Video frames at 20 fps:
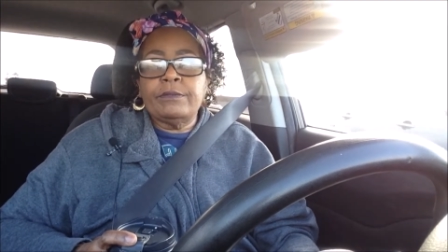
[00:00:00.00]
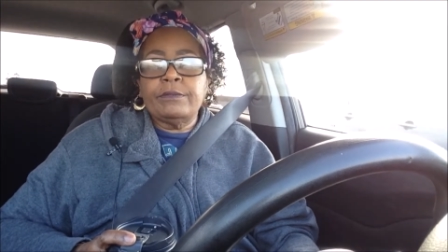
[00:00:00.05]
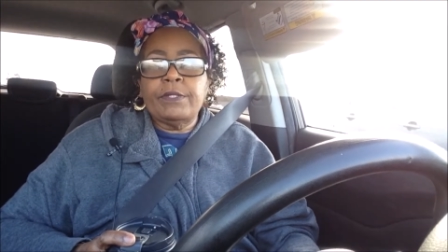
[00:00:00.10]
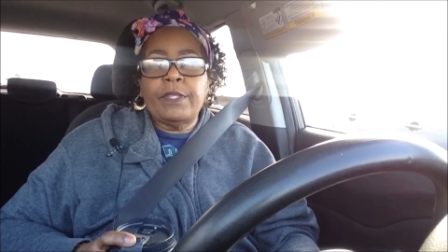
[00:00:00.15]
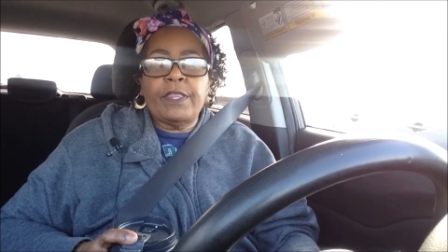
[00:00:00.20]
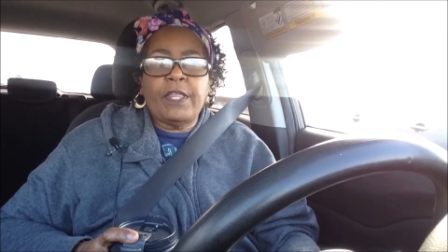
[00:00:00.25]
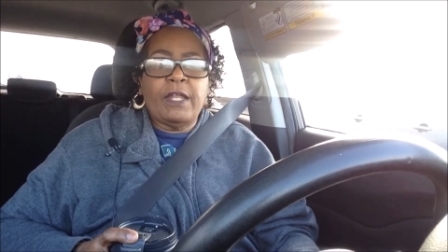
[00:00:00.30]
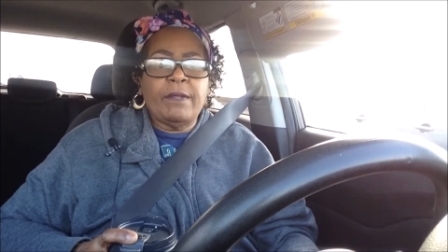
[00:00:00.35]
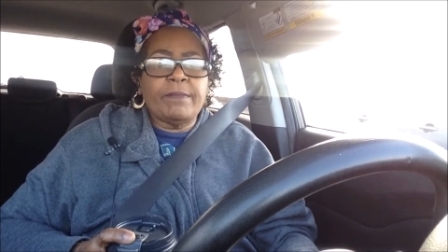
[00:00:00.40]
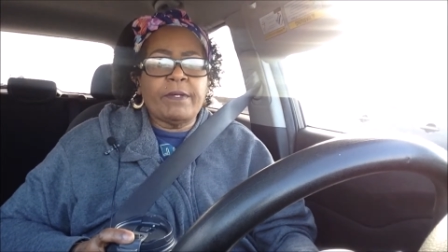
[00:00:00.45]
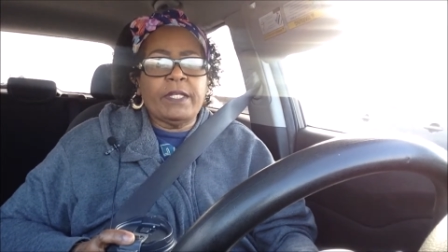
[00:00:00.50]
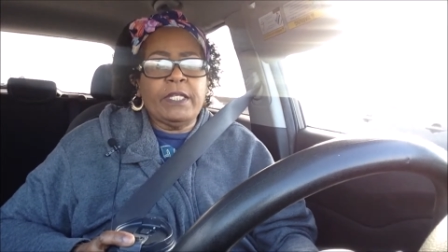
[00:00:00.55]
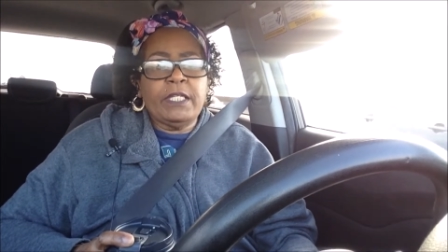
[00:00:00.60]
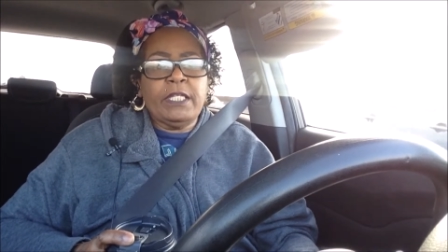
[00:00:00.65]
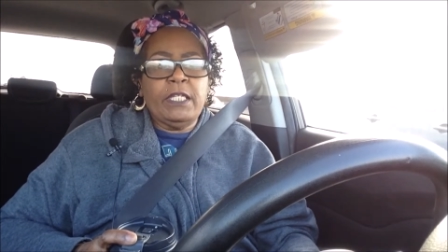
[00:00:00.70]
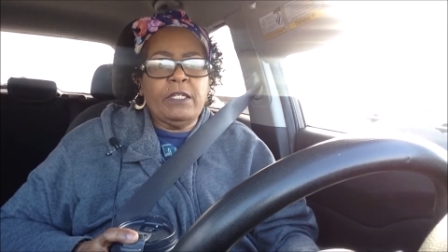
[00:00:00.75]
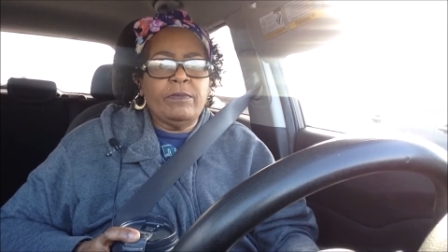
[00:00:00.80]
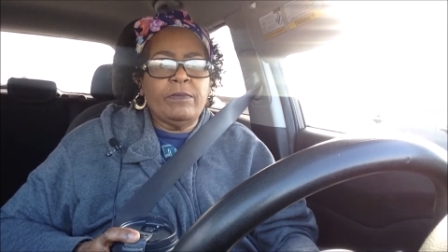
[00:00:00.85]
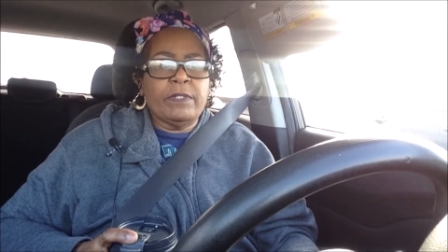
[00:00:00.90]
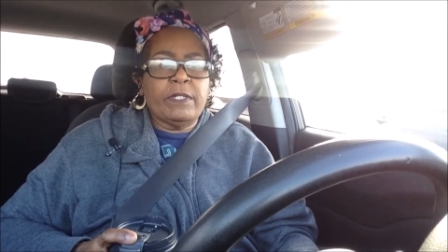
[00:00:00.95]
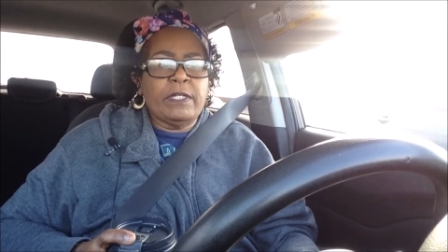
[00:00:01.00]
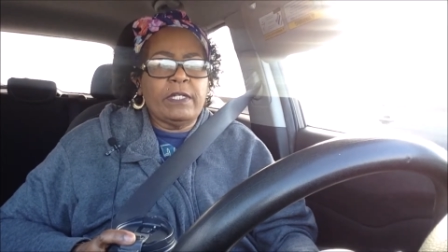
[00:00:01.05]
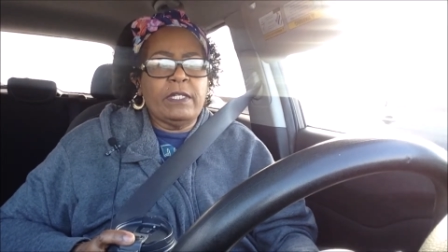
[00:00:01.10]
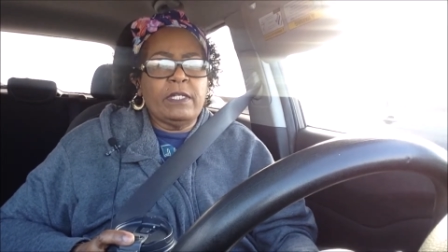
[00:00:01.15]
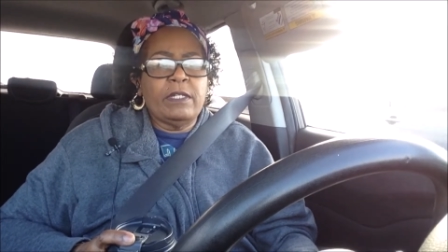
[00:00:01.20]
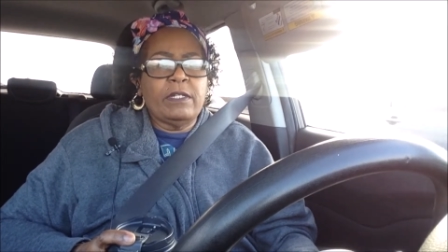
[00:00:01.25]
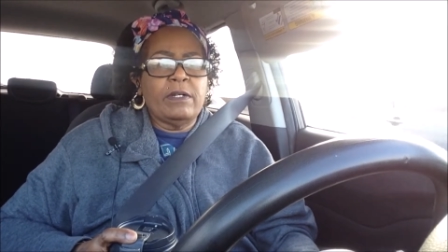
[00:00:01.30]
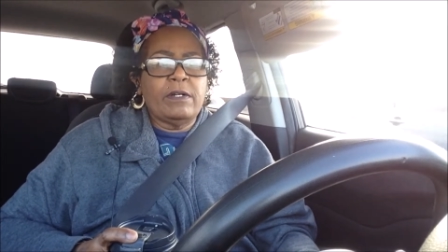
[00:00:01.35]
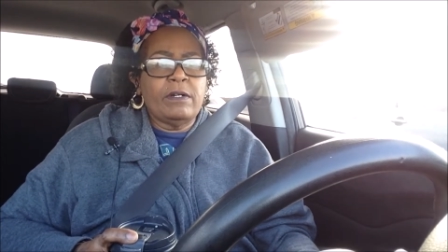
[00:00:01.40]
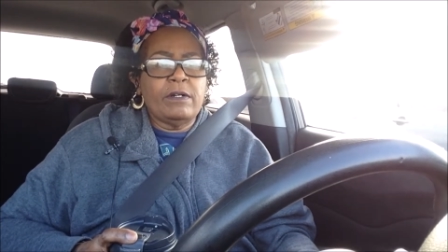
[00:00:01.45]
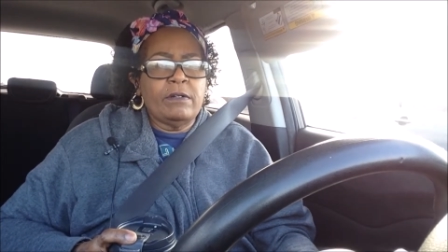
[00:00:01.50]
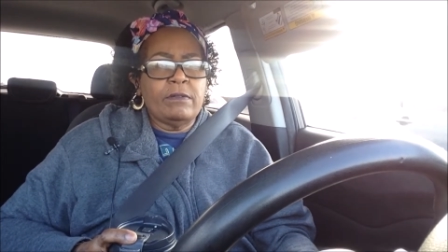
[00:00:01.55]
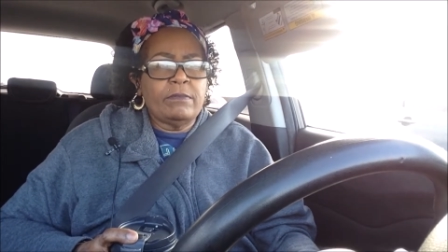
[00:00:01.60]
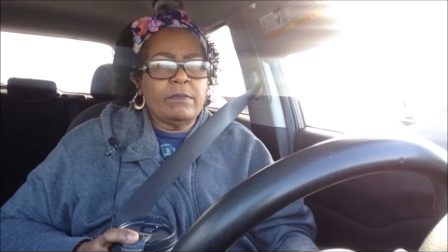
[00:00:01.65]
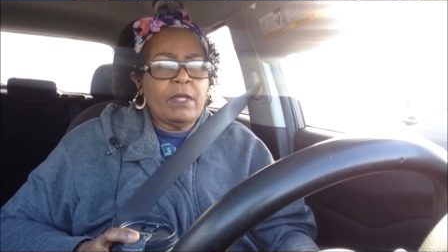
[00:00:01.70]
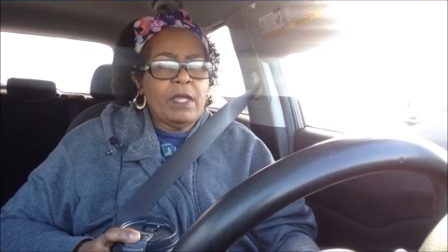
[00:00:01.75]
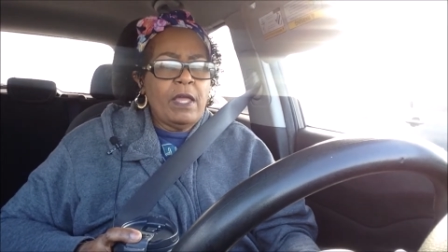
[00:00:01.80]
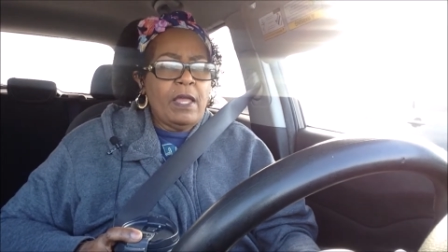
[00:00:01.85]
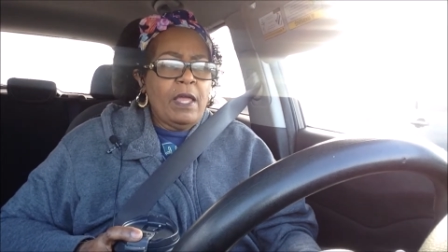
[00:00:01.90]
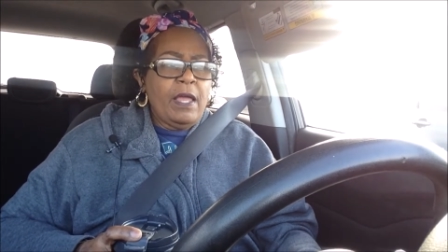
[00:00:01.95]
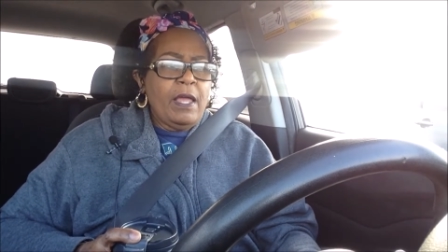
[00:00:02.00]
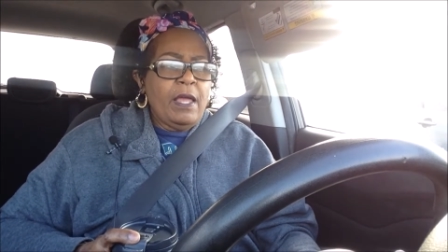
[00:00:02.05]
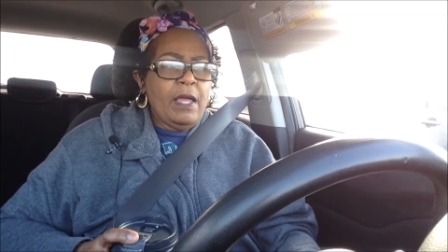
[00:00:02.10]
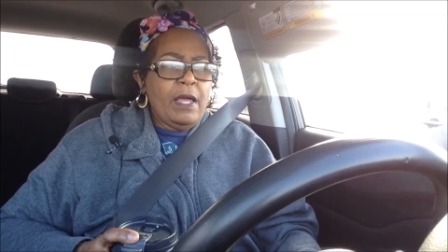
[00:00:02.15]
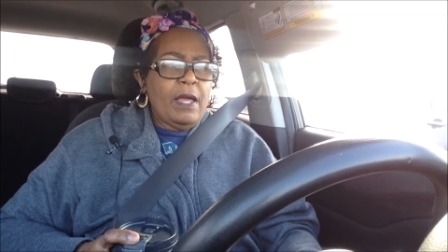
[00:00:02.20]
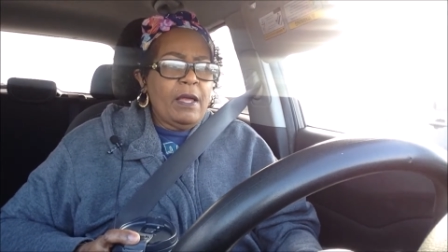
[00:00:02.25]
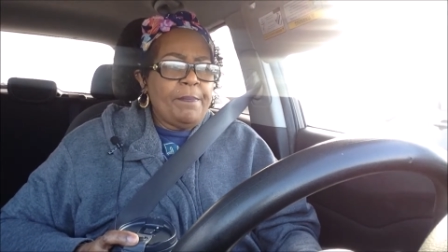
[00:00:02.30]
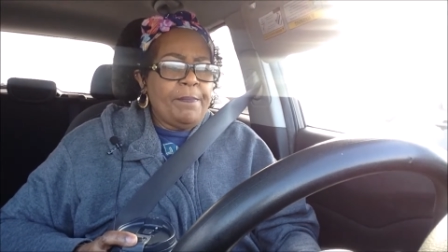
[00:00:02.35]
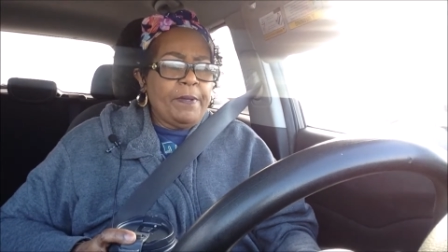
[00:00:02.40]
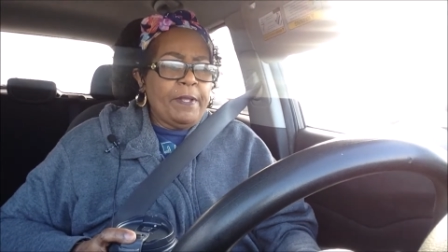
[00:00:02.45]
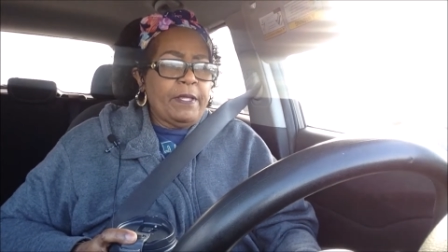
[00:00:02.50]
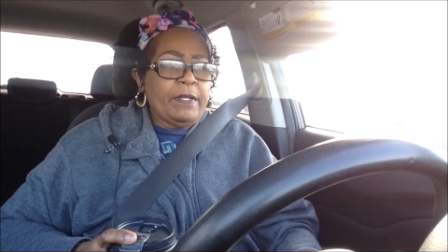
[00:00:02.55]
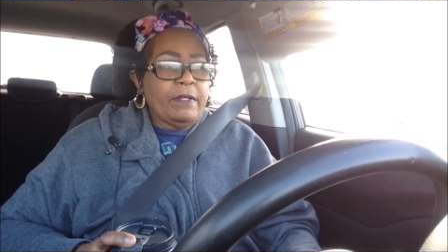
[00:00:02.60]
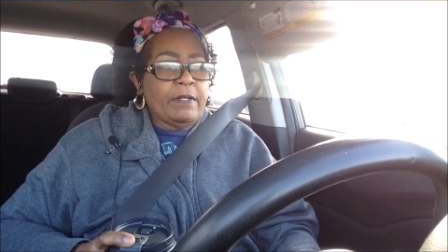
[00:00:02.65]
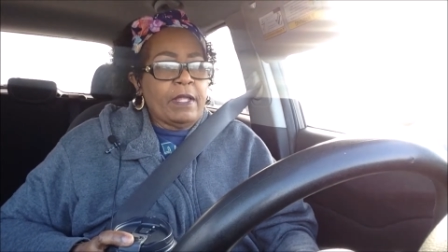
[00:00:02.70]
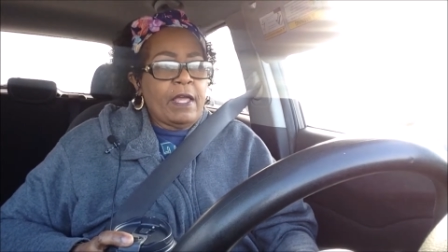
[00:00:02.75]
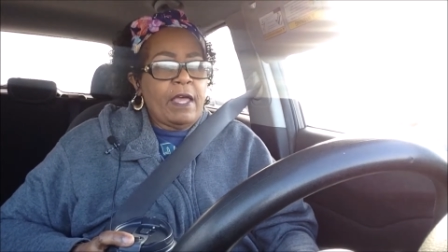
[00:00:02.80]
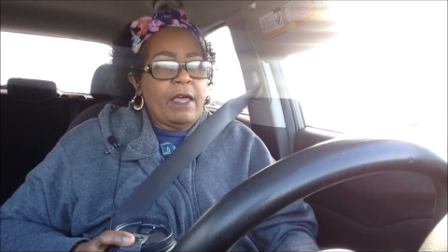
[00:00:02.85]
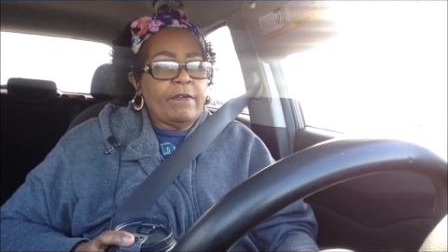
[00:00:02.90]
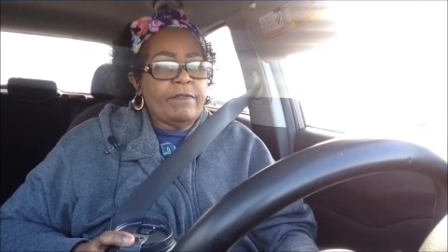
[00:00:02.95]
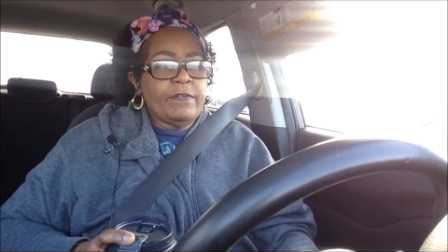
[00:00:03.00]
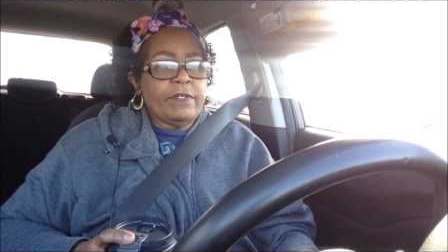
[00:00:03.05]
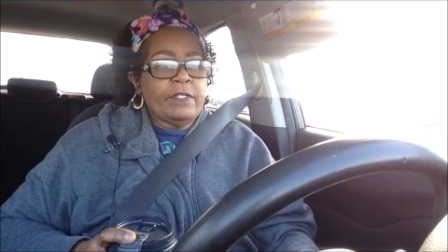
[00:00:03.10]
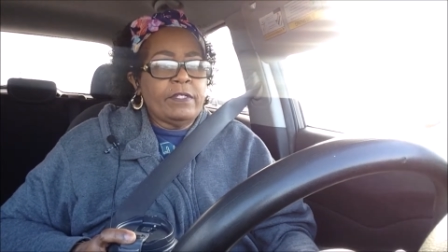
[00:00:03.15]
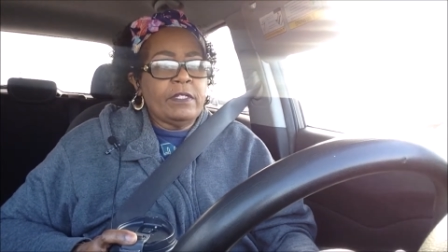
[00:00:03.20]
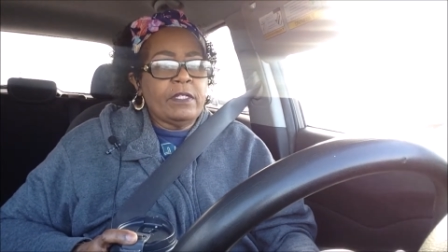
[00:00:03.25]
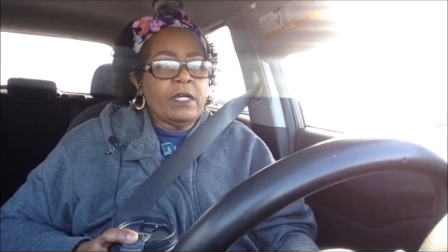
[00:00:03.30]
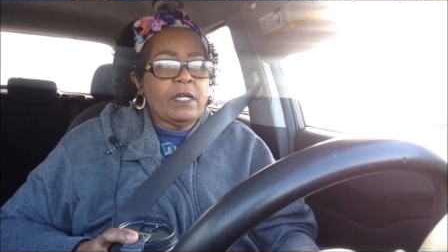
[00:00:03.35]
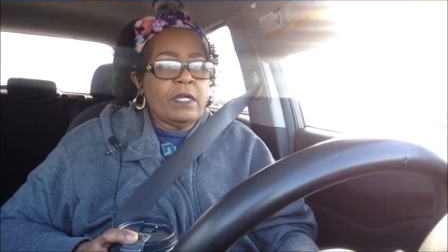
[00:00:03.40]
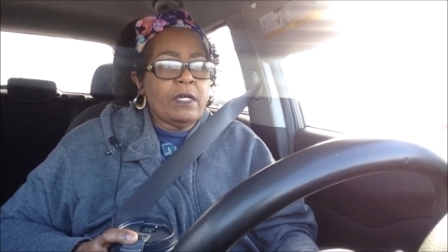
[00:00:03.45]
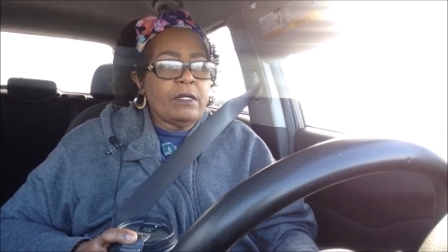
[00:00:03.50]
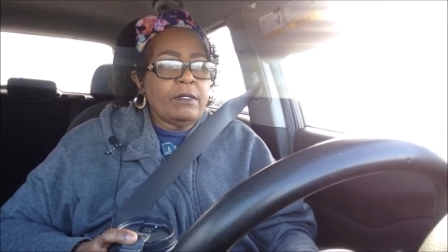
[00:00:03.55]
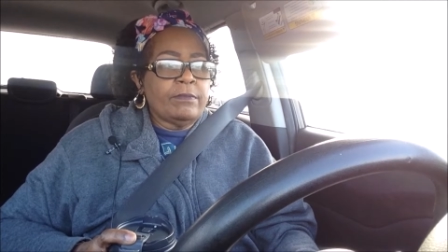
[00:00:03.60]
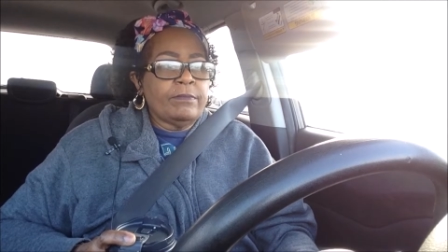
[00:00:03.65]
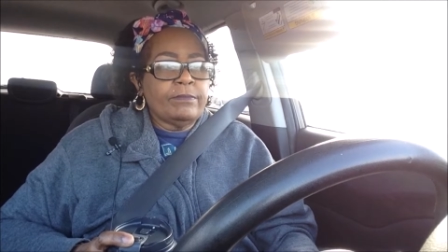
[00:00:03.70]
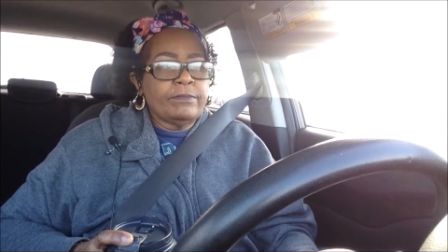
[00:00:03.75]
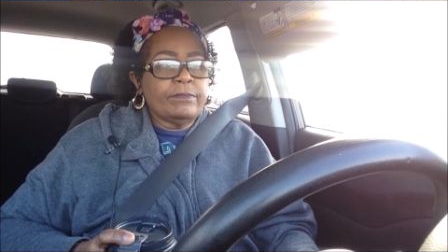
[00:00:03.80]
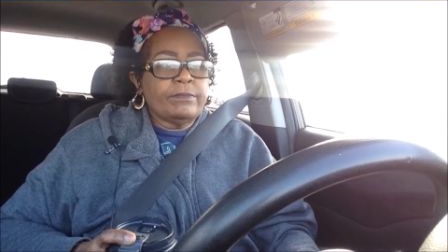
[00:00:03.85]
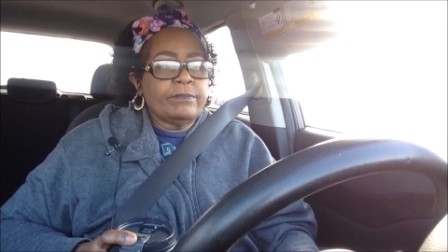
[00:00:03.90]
and then I'm gonna eat when I get home. I plan on having um,